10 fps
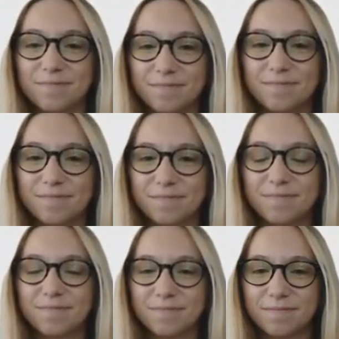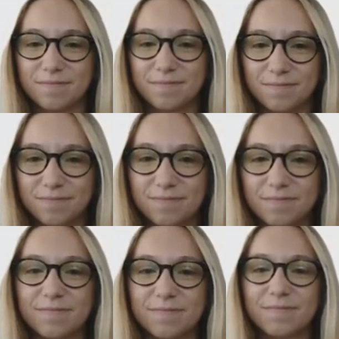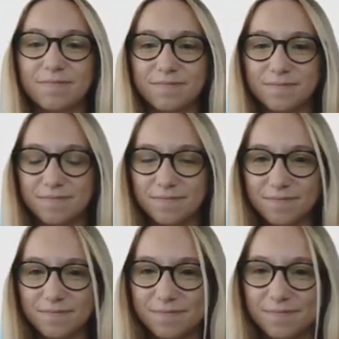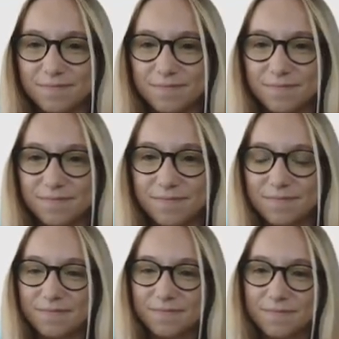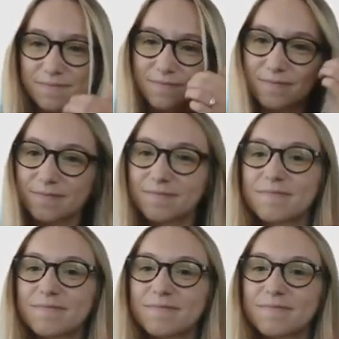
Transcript: (silent)